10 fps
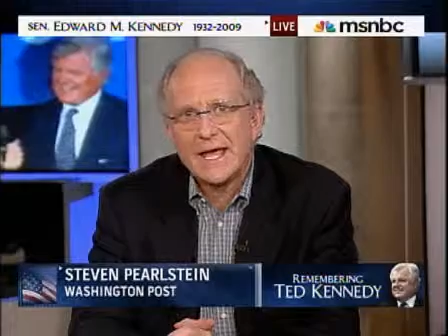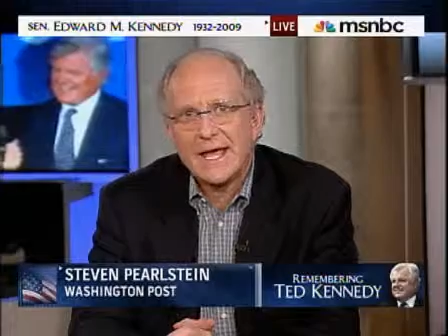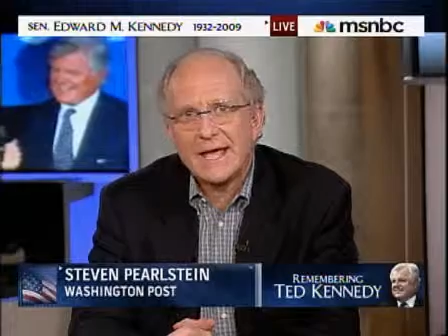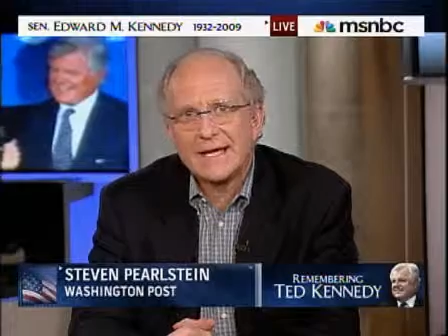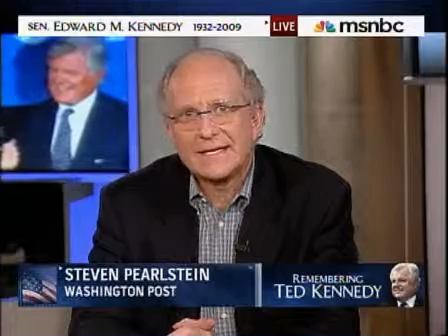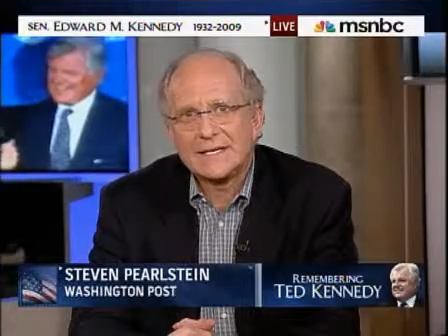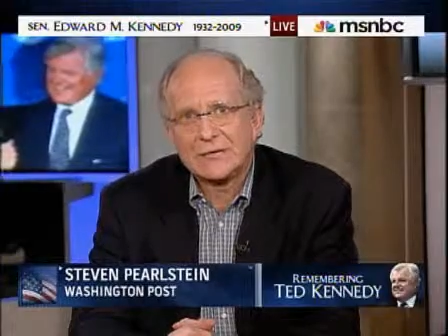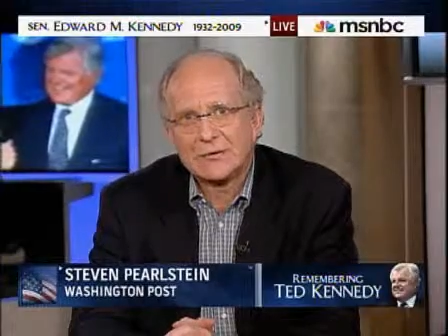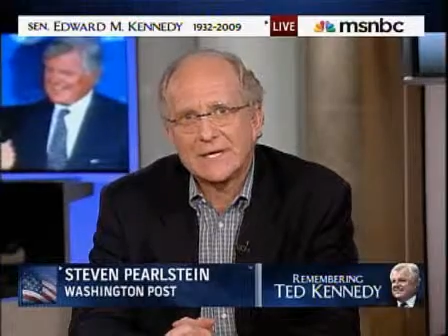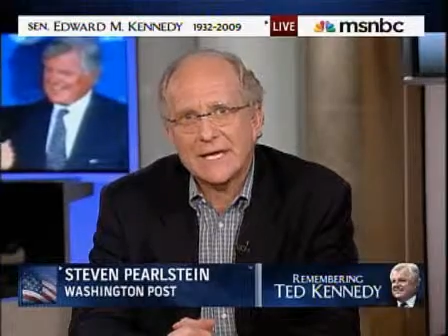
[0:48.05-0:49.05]
and he
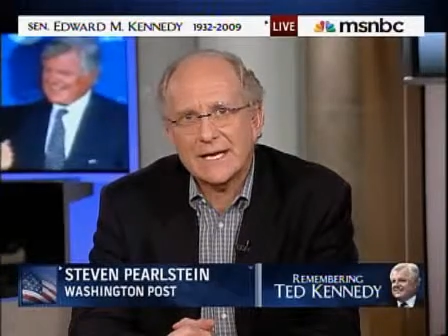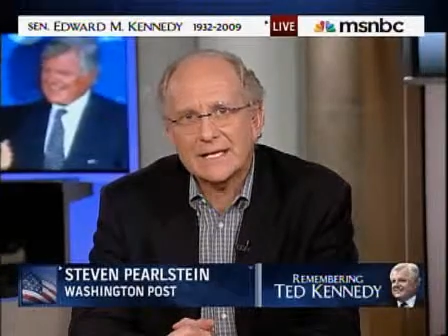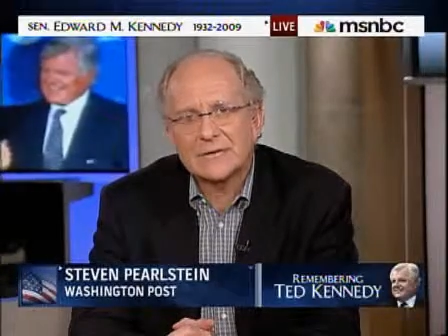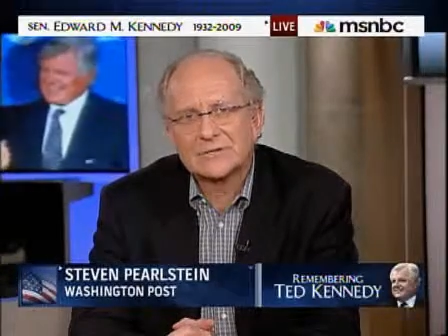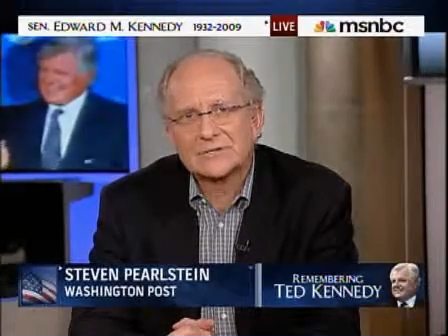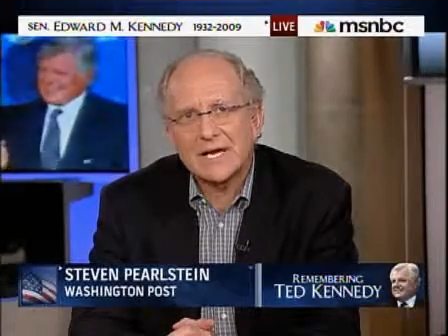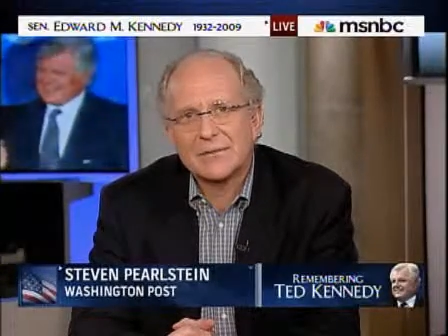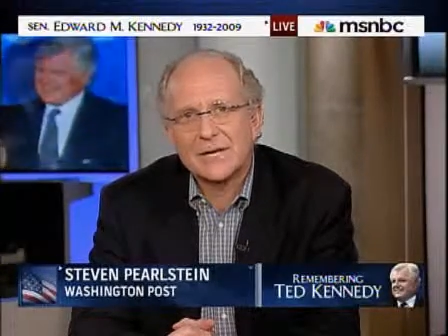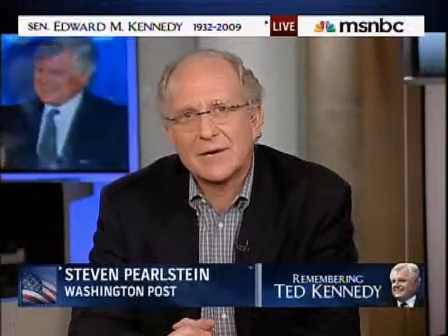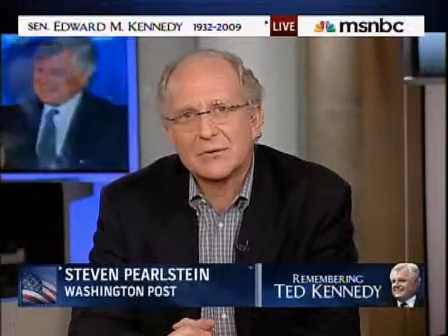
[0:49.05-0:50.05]
knew that Kennedy was
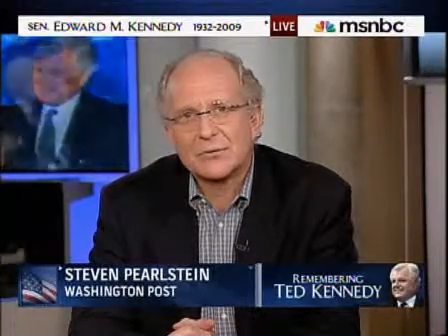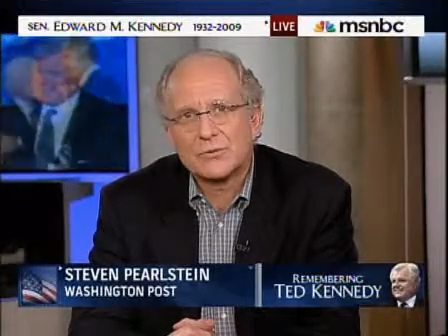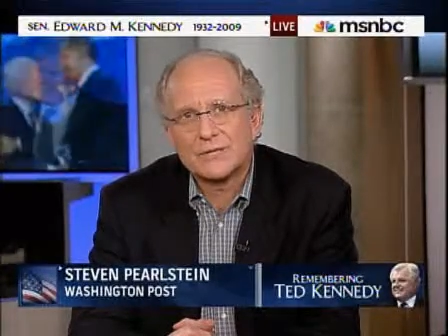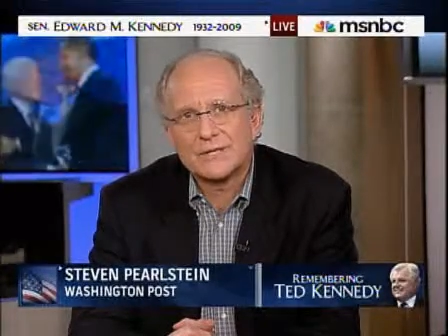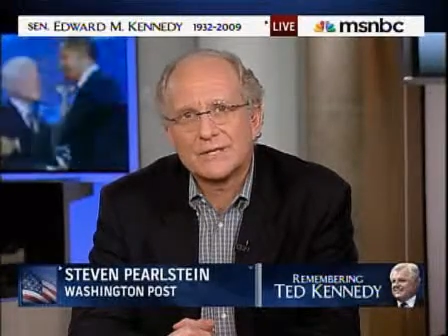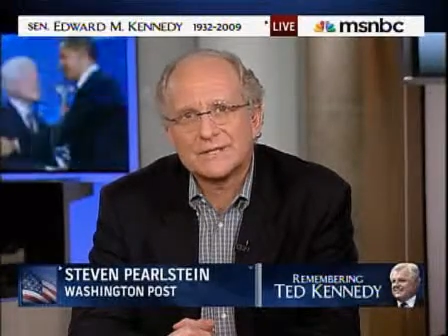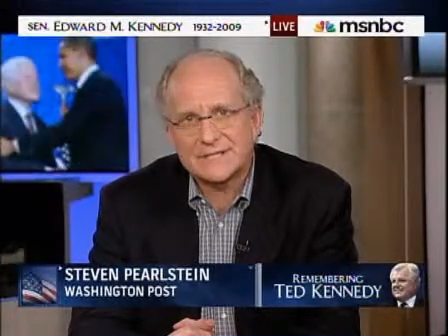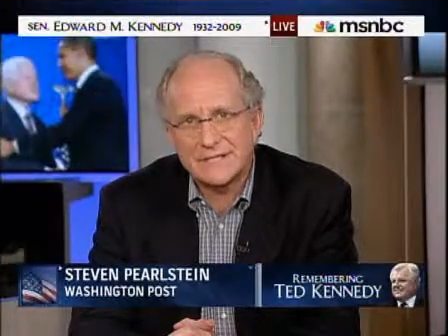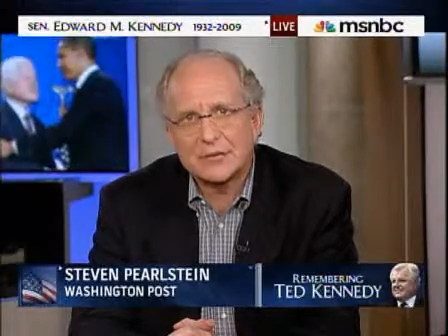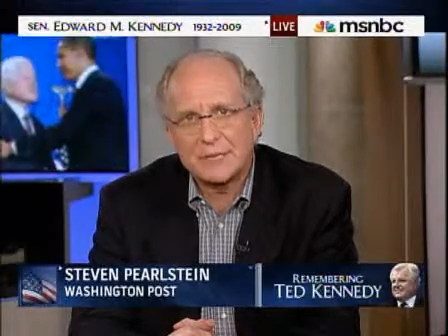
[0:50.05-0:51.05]
coming out with a
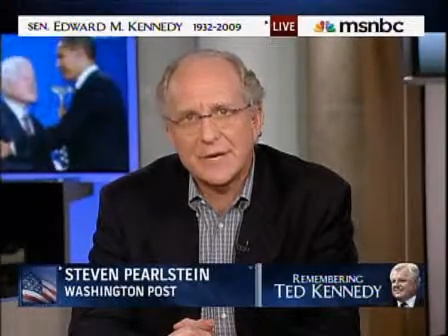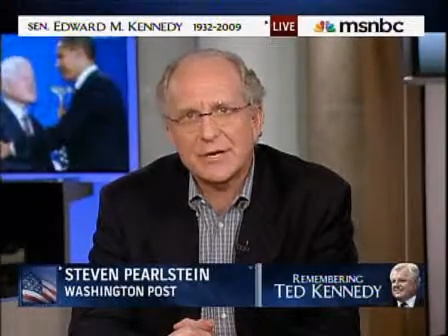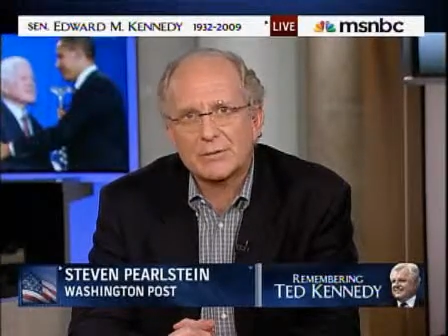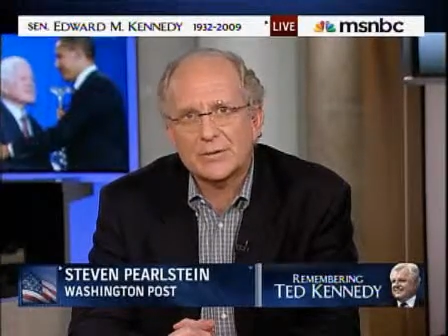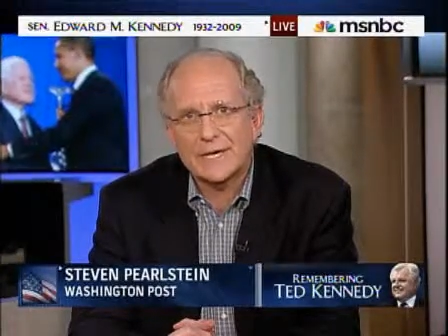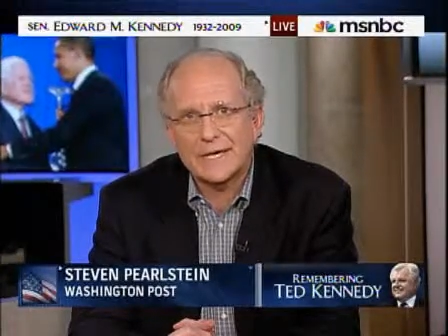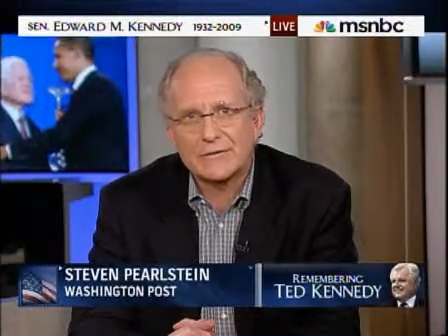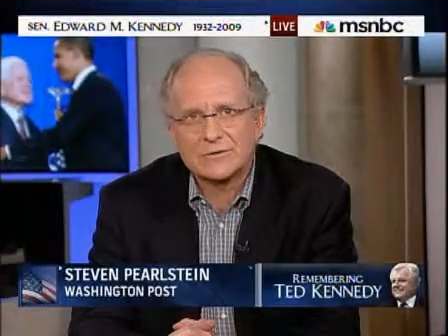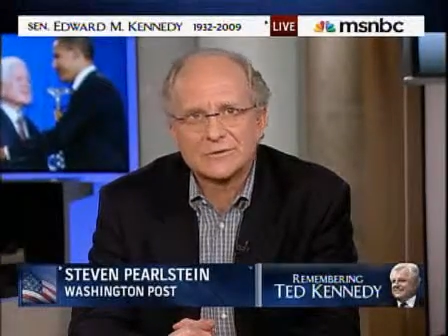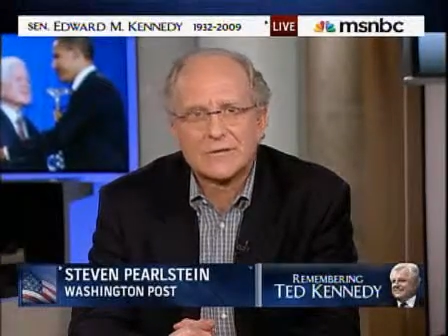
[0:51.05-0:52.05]
single payer plan,
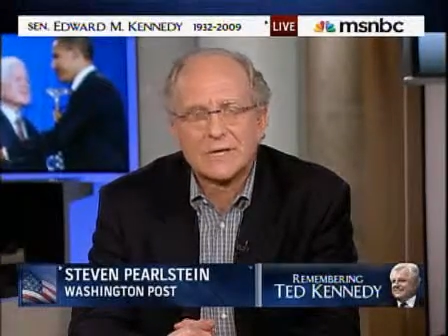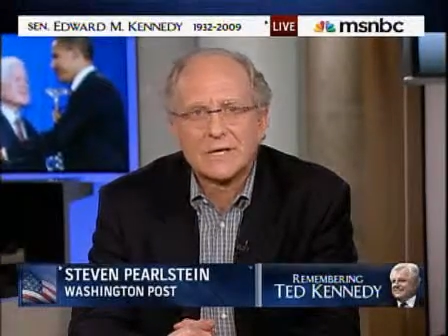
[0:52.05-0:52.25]
which